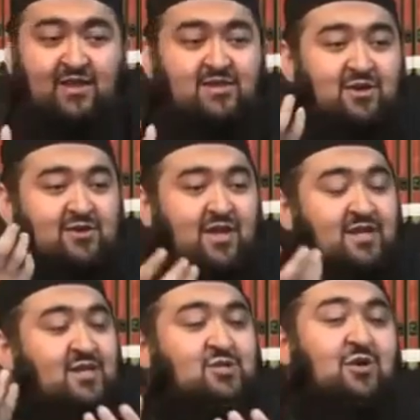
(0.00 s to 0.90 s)
these are
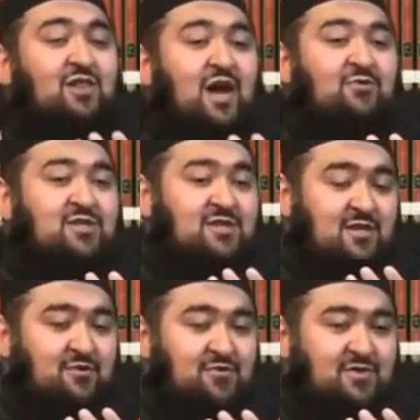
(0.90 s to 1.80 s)
things that you're allowed to
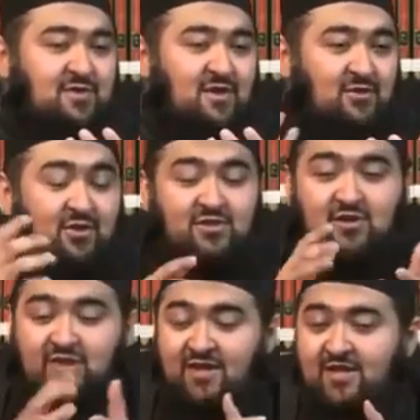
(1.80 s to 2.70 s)
use. These
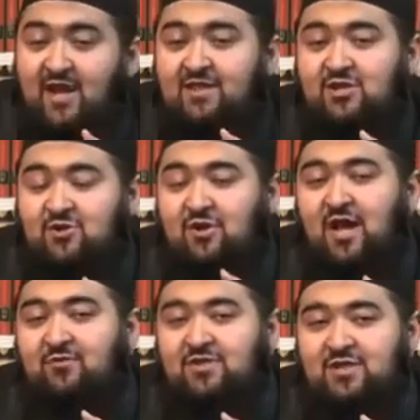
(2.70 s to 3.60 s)
are things that you're
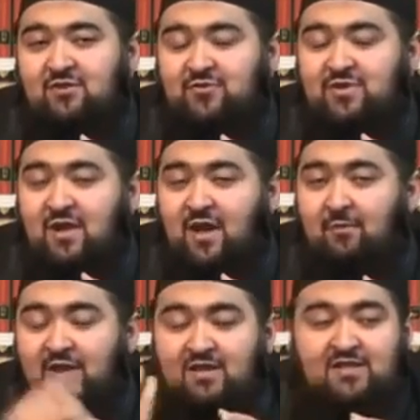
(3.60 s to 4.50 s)
allowed to use.
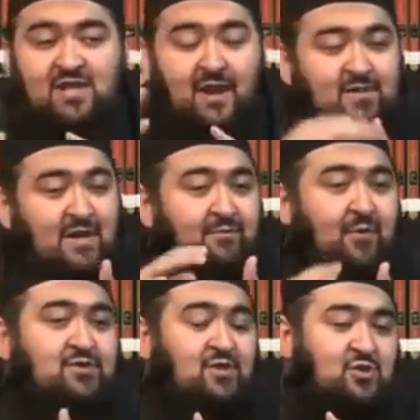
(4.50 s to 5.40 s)
But at the same time, a
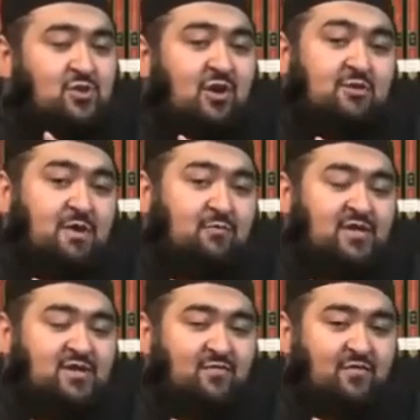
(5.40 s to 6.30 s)
person should not be
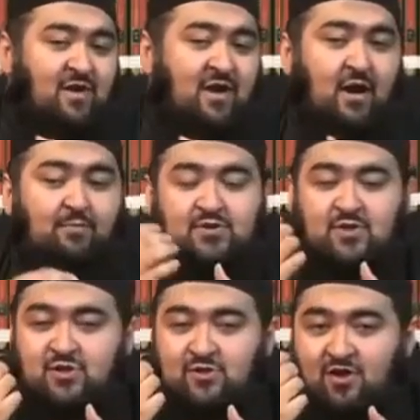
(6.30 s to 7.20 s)
wasteful. A
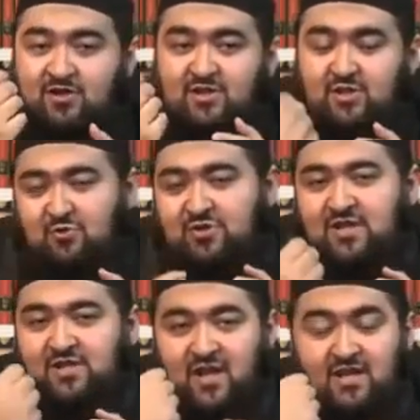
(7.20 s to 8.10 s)
person should not just use
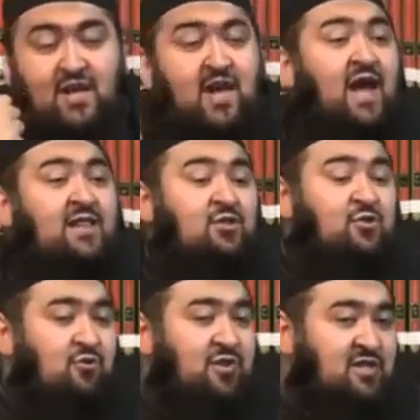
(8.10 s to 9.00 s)
these things and then
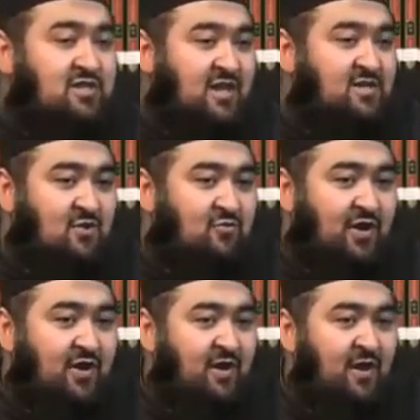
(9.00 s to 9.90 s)
throw these things
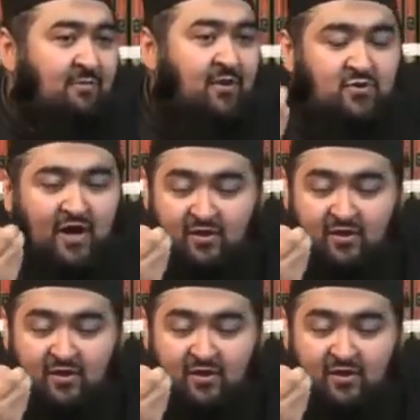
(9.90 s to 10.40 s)
away. But